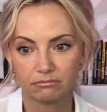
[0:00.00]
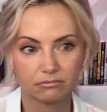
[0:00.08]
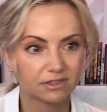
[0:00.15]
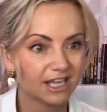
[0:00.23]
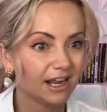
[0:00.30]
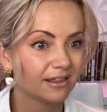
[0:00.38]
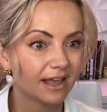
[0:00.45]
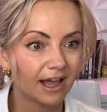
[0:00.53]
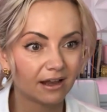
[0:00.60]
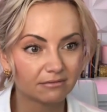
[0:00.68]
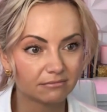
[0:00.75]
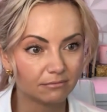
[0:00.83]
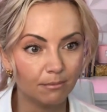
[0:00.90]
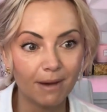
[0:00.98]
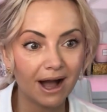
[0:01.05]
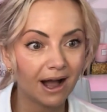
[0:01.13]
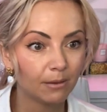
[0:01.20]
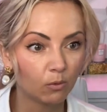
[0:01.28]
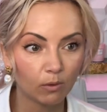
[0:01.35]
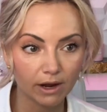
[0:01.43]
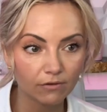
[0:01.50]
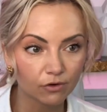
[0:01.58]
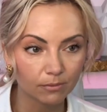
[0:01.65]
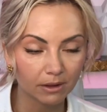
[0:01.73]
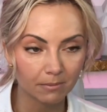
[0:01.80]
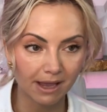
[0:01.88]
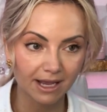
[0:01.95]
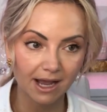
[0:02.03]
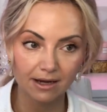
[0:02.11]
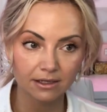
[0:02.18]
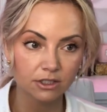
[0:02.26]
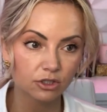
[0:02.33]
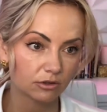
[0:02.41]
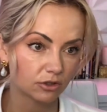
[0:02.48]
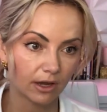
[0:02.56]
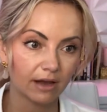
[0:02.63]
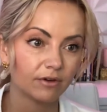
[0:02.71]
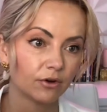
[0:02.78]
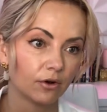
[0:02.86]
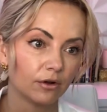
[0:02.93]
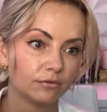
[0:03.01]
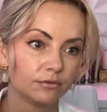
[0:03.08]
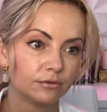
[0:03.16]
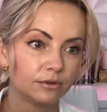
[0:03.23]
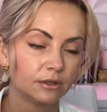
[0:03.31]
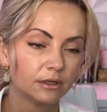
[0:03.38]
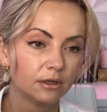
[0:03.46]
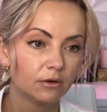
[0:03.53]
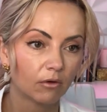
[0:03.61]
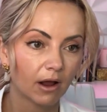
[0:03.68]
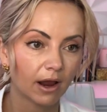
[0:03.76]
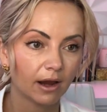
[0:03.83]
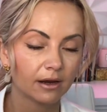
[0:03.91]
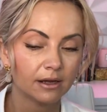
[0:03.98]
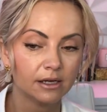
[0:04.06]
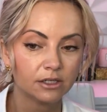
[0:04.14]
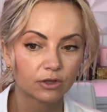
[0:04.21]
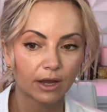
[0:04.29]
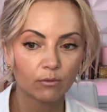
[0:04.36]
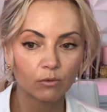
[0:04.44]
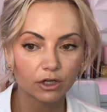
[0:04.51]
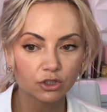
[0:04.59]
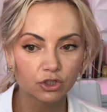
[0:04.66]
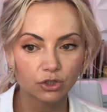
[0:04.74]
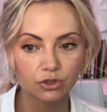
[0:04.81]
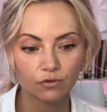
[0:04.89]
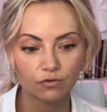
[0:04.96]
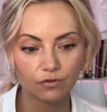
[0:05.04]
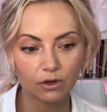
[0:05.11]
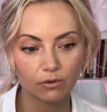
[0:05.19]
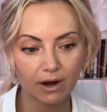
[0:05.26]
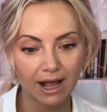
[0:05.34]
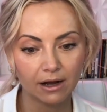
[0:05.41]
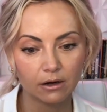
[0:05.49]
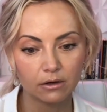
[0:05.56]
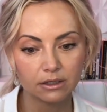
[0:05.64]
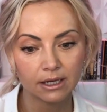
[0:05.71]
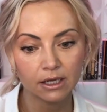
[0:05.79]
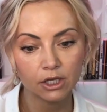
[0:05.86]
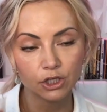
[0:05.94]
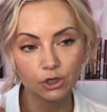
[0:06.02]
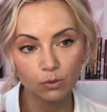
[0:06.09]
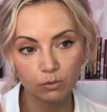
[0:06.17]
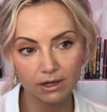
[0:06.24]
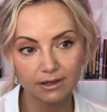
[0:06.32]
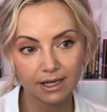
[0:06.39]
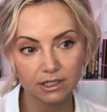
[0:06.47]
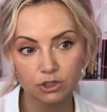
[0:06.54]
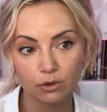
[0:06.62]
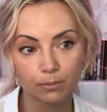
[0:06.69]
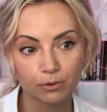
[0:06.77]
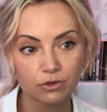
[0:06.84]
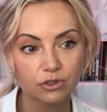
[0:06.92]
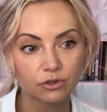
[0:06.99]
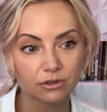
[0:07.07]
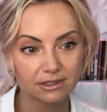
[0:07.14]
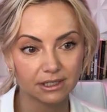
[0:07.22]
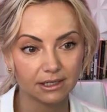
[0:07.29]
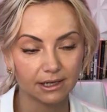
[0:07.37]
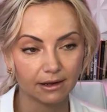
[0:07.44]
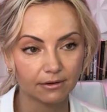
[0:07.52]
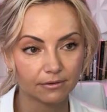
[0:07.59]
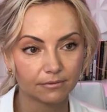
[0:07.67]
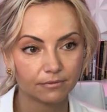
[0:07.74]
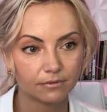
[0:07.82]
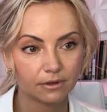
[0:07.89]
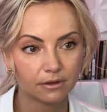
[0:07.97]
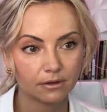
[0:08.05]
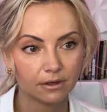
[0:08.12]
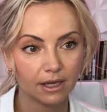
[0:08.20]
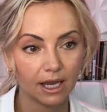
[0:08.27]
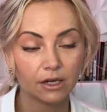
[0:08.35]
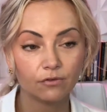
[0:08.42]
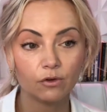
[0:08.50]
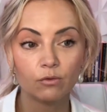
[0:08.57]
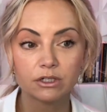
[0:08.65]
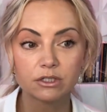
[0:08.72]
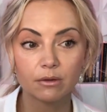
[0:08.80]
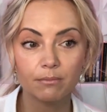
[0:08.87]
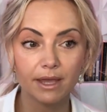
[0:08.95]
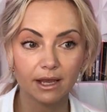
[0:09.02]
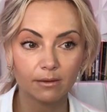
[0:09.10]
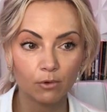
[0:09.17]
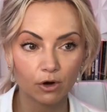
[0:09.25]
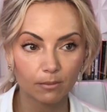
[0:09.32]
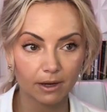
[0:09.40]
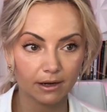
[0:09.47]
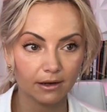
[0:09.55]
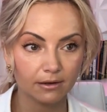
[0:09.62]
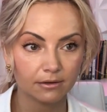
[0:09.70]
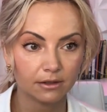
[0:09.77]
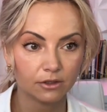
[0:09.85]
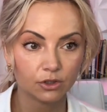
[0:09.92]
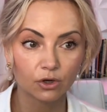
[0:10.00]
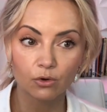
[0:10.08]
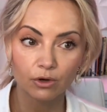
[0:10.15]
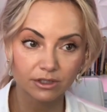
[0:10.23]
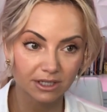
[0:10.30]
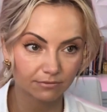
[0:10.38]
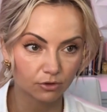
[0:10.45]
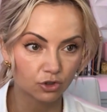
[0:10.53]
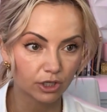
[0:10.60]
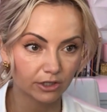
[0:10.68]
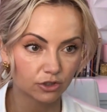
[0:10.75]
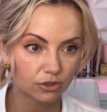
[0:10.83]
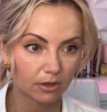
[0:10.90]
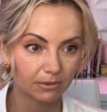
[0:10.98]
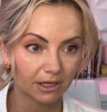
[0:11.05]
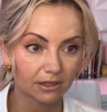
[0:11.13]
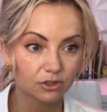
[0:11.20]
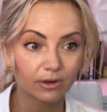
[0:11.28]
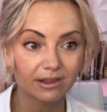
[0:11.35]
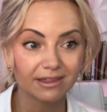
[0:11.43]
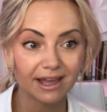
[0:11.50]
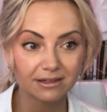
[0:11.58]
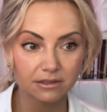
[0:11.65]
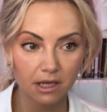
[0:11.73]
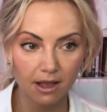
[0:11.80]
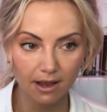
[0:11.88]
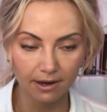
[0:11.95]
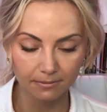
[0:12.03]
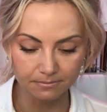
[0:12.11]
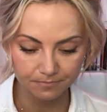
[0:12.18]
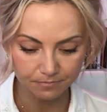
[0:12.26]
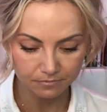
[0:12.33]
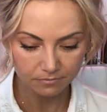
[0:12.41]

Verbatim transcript: take that mom away from them. I got into it to have it all, right? So I want you to figure out, you will get to your personal ceiling. And if you want to make more money, you're going to have to change something. So in that time,